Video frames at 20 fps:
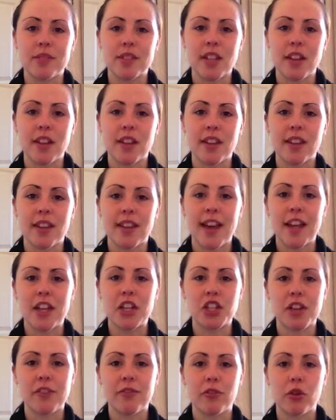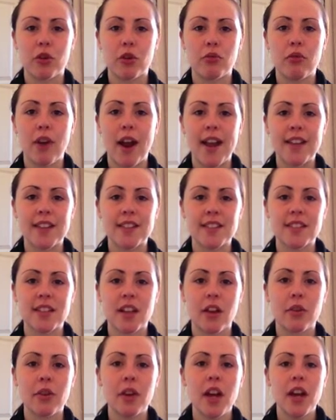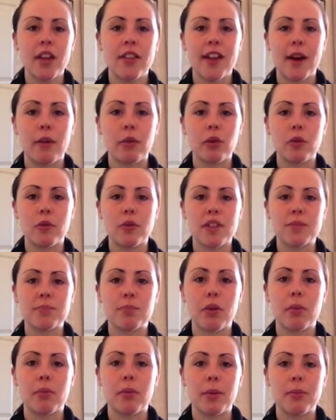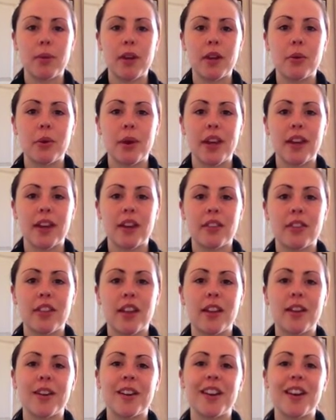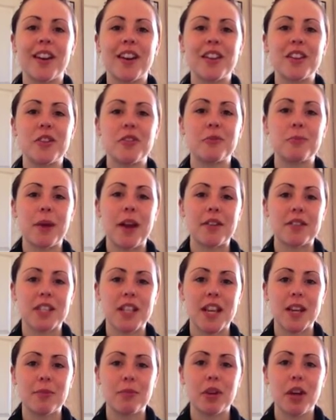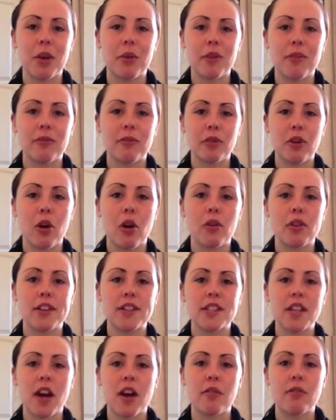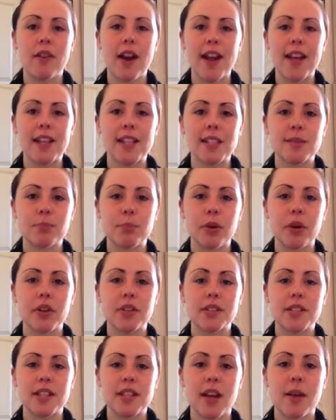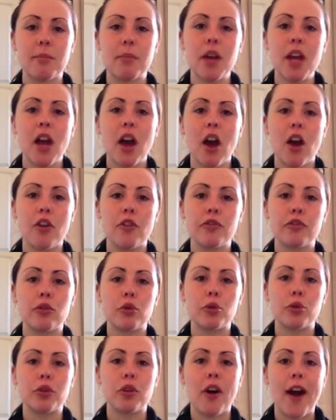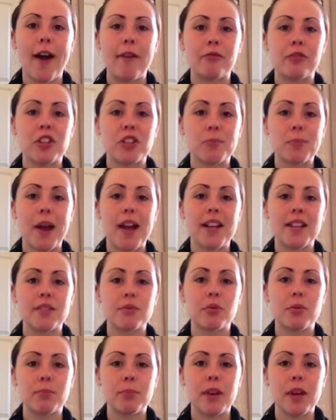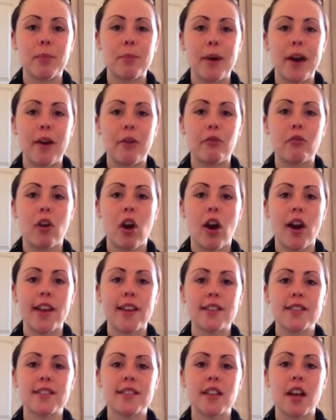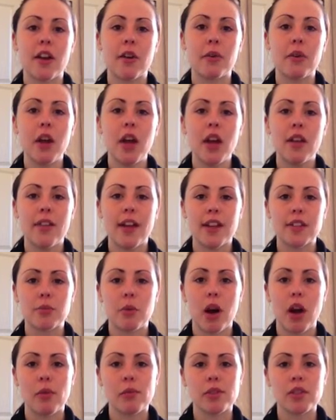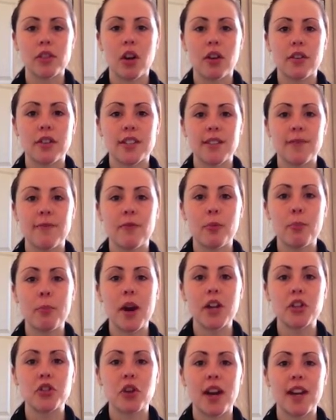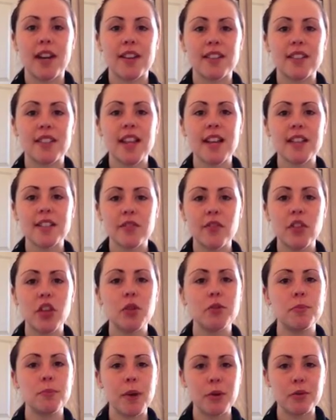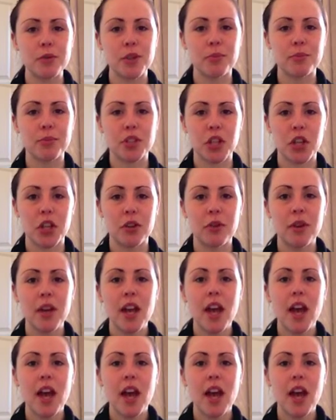so you can gauge it for a race. So that will always probably be quicker than you'd be able to keep going for a whole entire race, but overall your average pace would be about right. So that's what I was targeting for my training. So that's something you'd build up to,